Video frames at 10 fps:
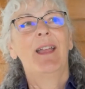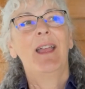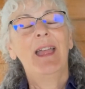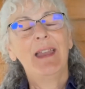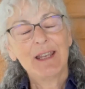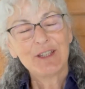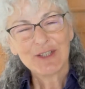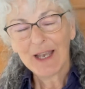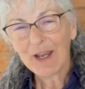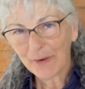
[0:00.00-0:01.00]
And
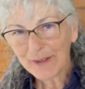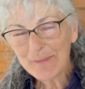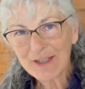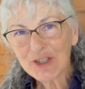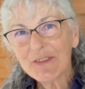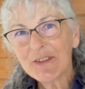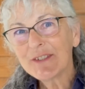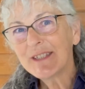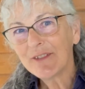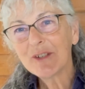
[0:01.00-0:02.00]
I already mentioned there's
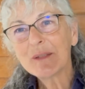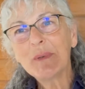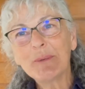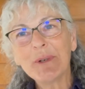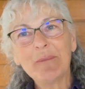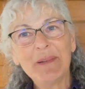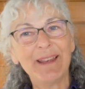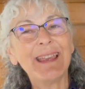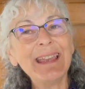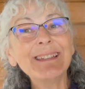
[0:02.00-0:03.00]
a difference between
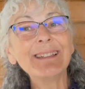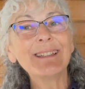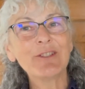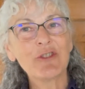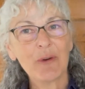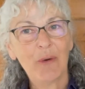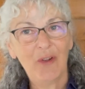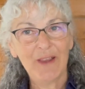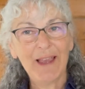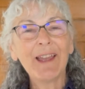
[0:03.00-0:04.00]
being in
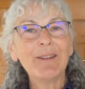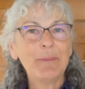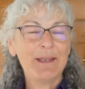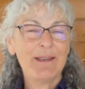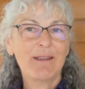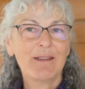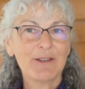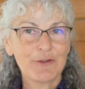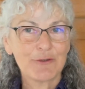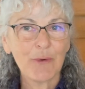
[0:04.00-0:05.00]
control and being
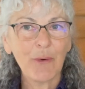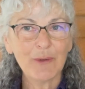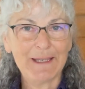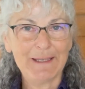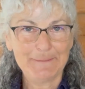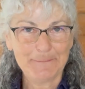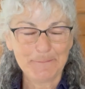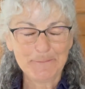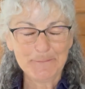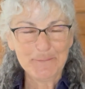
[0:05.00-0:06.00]
controlling,
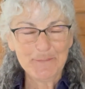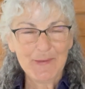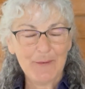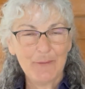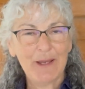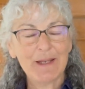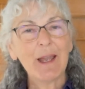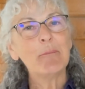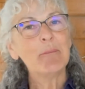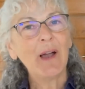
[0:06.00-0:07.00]
right?
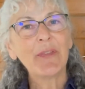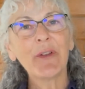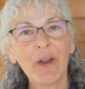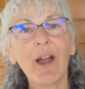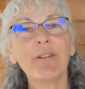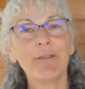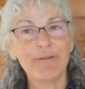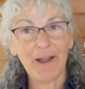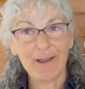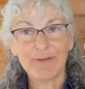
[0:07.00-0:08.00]
A mother of a
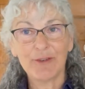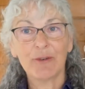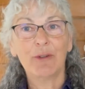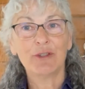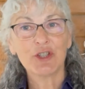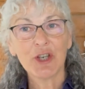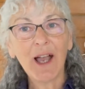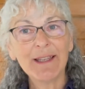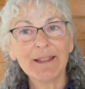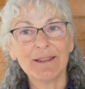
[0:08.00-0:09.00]
5-year-old
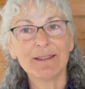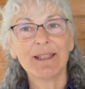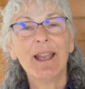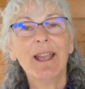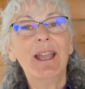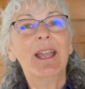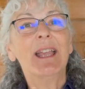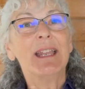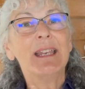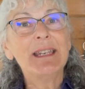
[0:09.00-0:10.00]
child
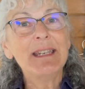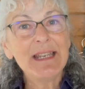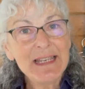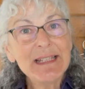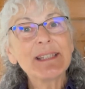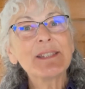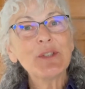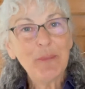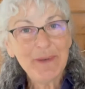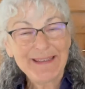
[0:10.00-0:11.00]
needs
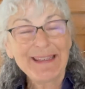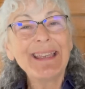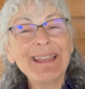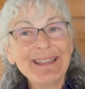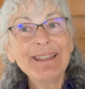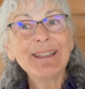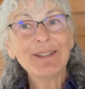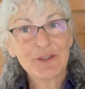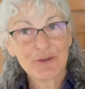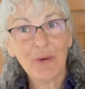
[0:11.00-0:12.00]
to be in
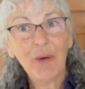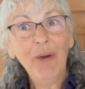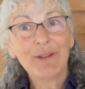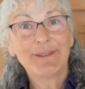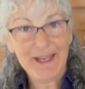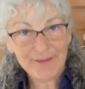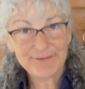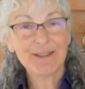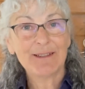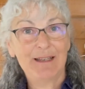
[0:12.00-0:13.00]
control,
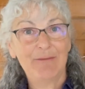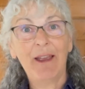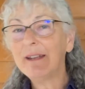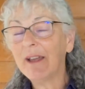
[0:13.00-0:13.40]
definitely, right?